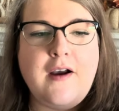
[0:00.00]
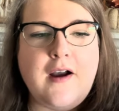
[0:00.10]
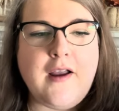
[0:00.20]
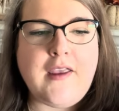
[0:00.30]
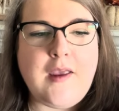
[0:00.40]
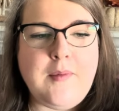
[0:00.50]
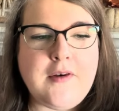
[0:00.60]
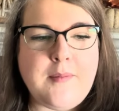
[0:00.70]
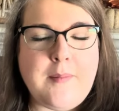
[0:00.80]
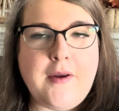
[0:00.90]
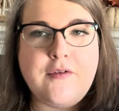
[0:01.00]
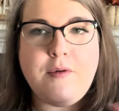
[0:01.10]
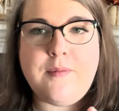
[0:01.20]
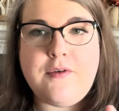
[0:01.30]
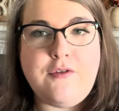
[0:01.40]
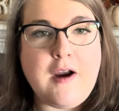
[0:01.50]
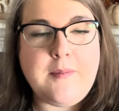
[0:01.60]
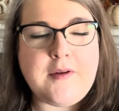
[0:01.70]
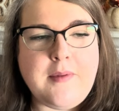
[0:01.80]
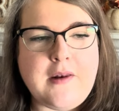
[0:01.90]
I came into my bedroom to grab
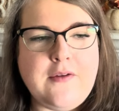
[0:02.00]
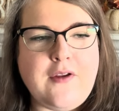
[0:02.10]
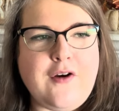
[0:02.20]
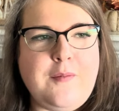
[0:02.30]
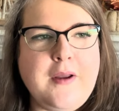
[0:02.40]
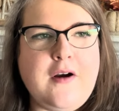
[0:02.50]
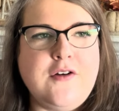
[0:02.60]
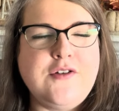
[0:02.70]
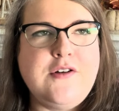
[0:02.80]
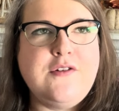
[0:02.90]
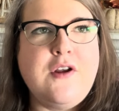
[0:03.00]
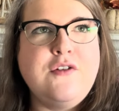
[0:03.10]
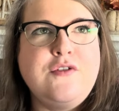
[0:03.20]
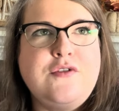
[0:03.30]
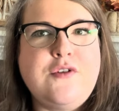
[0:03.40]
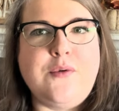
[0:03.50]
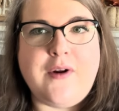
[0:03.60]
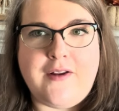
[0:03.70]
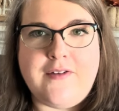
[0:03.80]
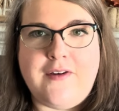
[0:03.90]
something and I was like, oh my gosh, it is so
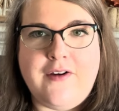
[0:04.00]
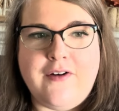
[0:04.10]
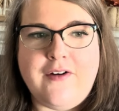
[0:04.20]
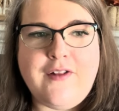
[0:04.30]
nice in here.